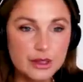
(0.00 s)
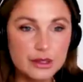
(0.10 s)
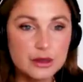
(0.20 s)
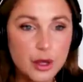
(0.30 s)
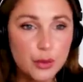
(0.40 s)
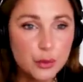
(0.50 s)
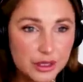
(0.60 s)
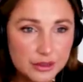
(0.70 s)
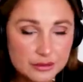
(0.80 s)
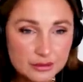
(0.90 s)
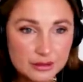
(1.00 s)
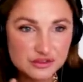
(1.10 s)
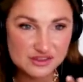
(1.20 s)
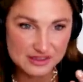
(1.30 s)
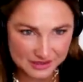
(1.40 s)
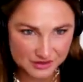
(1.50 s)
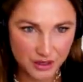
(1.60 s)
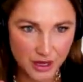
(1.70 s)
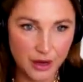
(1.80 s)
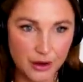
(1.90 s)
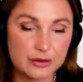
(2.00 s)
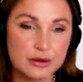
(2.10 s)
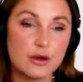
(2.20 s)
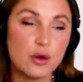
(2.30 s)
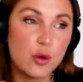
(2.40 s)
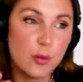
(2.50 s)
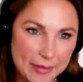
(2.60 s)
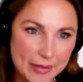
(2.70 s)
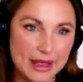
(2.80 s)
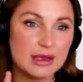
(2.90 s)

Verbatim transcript: Logan. Just say yes or no. Or maybe.